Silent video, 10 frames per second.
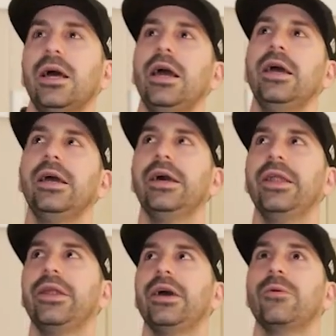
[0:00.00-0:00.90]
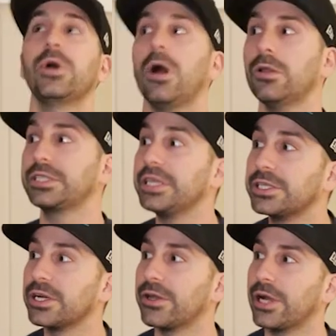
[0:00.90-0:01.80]
And we all looked at each
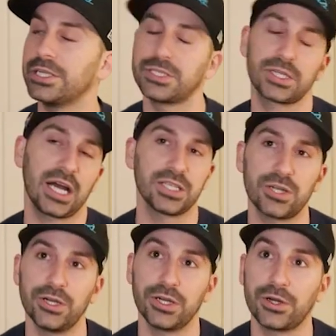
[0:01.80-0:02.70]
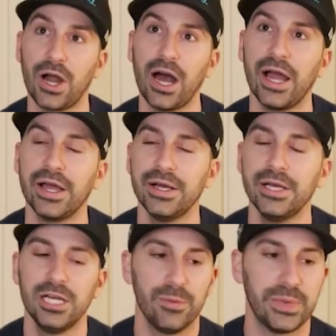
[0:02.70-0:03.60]
other and just kind of started to cry,
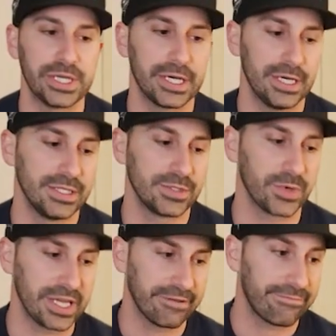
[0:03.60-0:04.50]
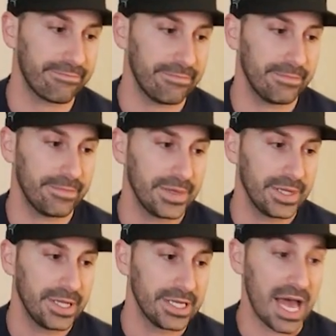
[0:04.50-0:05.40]
because we
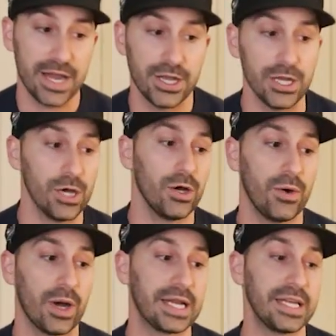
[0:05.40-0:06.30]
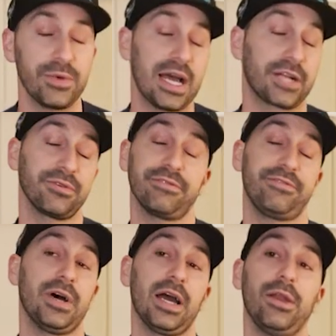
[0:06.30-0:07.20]
had no idea we'd actually
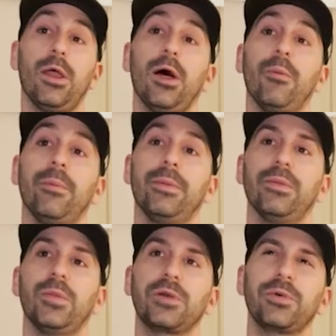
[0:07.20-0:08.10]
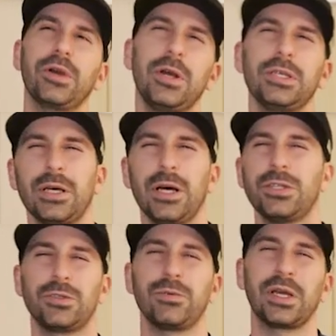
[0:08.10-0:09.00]
find them. Like, we always
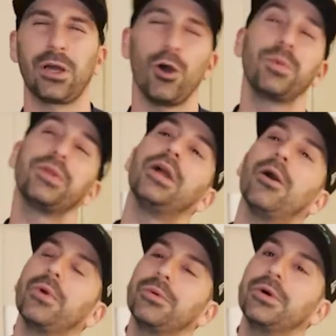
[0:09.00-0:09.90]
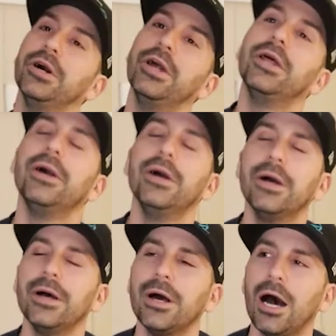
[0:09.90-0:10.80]
like hoped that we would.
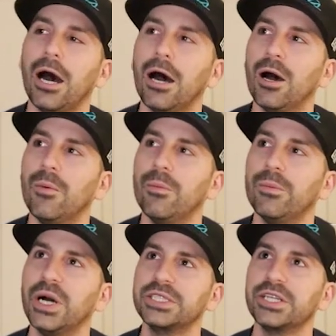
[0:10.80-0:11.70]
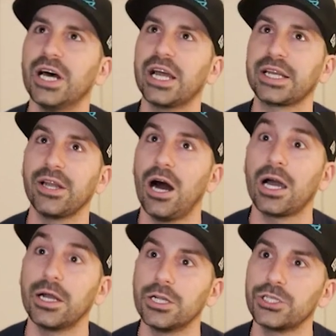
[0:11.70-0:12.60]
But to like knock
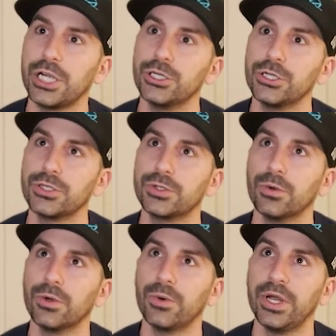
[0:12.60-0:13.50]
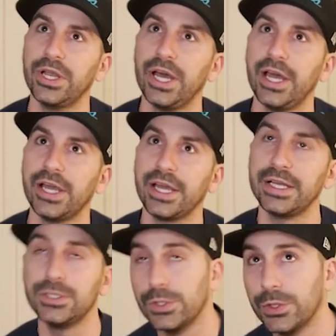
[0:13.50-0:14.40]
on a stranger's door one day
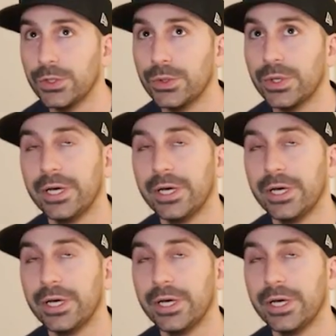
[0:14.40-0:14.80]
and to